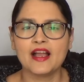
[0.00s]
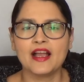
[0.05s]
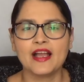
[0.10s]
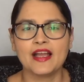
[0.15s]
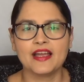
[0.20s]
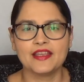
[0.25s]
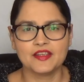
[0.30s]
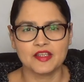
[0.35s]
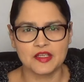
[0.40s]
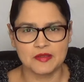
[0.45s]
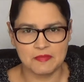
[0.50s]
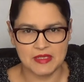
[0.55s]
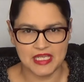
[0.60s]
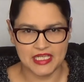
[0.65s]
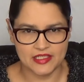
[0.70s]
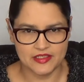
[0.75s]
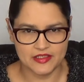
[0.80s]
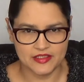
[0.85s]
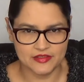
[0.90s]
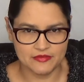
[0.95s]
and I
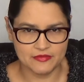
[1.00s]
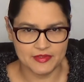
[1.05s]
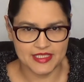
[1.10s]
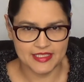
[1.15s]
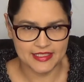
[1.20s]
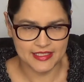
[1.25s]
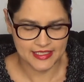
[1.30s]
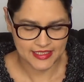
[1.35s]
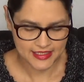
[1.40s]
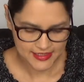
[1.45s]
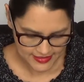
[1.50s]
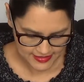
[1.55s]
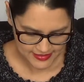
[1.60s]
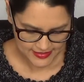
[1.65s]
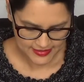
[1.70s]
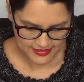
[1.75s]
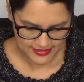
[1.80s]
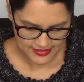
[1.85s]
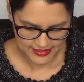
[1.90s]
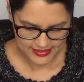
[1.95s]
managed to
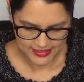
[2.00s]
resist,